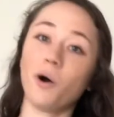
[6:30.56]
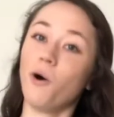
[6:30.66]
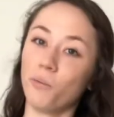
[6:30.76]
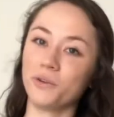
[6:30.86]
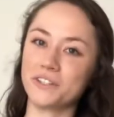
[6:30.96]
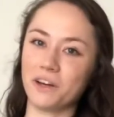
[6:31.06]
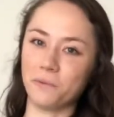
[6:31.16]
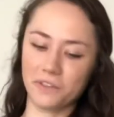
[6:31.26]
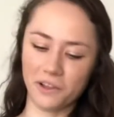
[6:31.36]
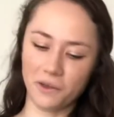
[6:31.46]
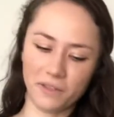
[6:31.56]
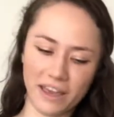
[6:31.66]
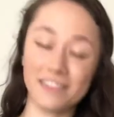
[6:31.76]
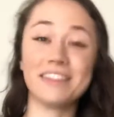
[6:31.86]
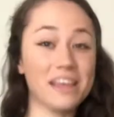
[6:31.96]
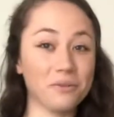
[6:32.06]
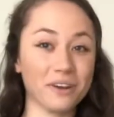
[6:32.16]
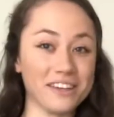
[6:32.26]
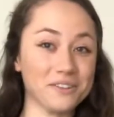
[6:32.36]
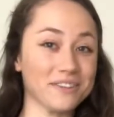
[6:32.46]
almost done with clothing, and then we'll
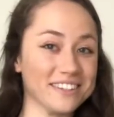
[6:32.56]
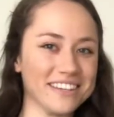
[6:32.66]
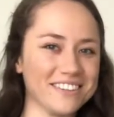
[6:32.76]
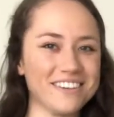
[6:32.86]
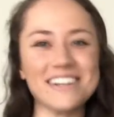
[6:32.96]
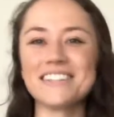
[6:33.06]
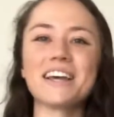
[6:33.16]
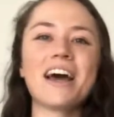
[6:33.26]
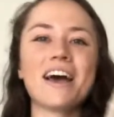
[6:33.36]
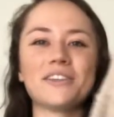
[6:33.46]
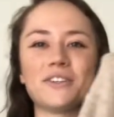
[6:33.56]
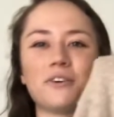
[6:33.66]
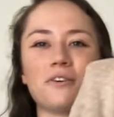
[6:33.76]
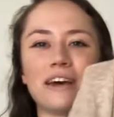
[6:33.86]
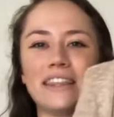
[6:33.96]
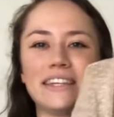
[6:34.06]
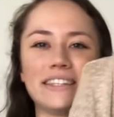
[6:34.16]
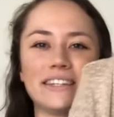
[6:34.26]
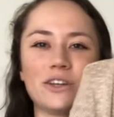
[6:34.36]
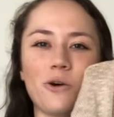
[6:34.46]
get to accessories. So this
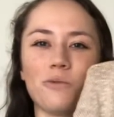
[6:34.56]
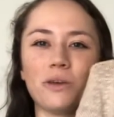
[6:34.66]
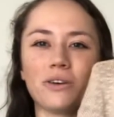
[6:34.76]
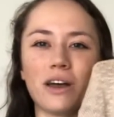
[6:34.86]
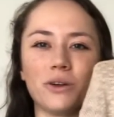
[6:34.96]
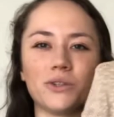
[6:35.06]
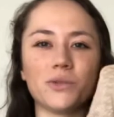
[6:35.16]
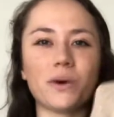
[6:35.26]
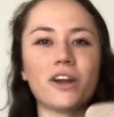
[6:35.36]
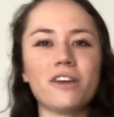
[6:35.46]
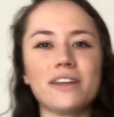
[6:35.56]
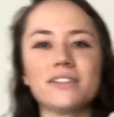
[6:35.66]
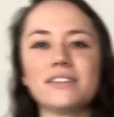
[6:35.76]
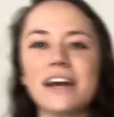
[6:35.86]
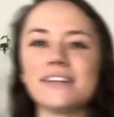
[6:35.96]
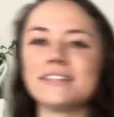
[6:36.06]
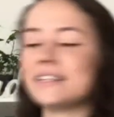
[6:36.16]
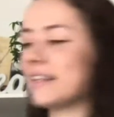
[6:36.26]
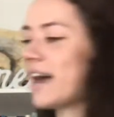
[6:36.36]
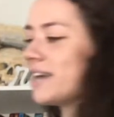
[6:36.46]
is an oatmeal colored sweater that's nice
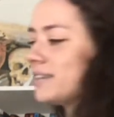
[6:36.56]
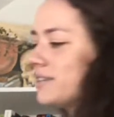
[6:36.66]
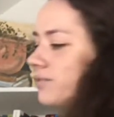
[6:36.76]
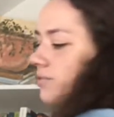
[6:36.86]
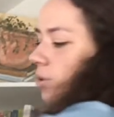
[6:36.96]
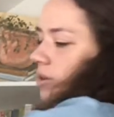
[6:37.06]
and light for